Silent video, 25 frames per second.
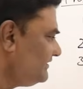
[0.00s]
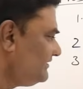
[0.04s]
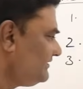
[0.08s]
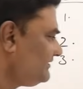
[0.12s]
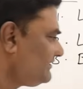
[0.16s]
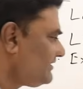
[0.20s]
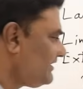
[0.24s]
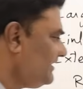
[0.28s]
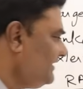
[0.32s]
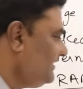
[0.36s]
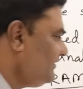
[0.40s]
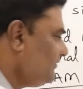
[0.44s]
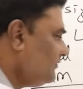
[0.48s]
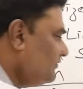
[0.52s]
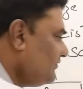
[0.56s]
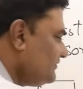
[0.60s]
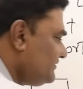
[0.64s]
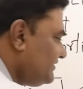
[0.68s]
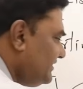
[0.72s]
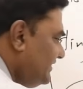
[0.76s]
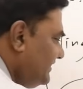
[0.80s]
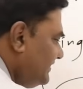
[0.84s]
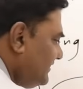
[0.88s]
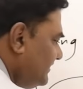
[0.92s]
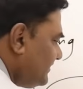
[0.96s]
3 goes
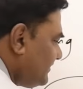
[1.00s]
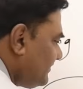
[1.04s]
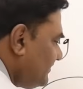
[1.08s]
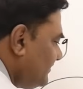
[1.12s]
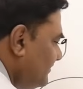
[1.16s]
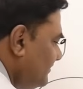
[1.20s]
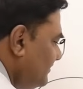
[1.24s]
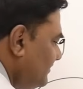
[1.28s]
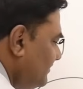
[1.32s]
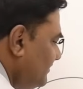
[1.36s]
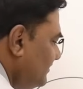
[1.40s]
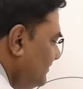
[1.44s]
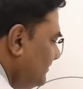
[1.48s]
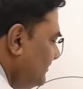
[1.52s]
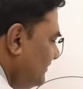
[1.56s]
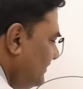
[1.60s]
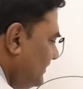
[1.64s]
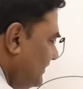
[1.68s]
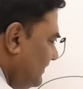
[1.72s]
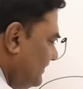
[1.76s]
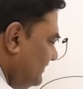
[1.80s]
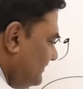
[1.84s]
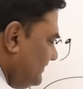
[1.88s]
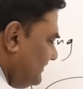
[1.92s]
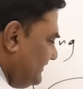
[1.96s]
here.
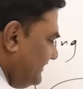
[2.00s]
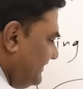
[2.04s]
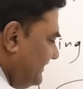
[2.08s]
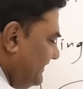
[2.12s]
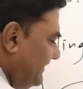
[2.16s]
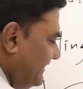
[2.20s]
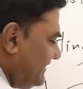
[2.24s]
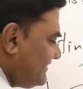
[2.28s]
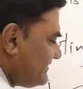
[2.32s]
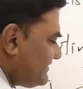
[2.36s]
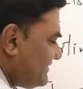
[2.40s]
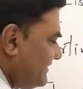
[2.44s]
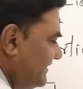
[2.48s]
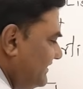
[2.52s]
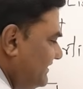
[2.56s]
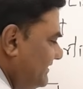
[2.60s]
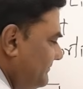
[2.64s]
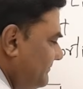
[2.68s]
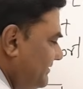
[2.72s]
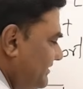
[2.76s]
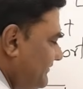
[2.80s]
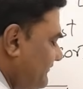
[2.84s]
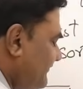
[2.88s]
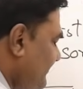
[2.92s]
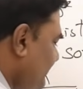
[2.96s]
The next
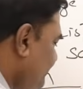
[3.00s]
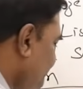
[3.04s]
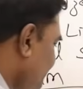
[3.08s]
element from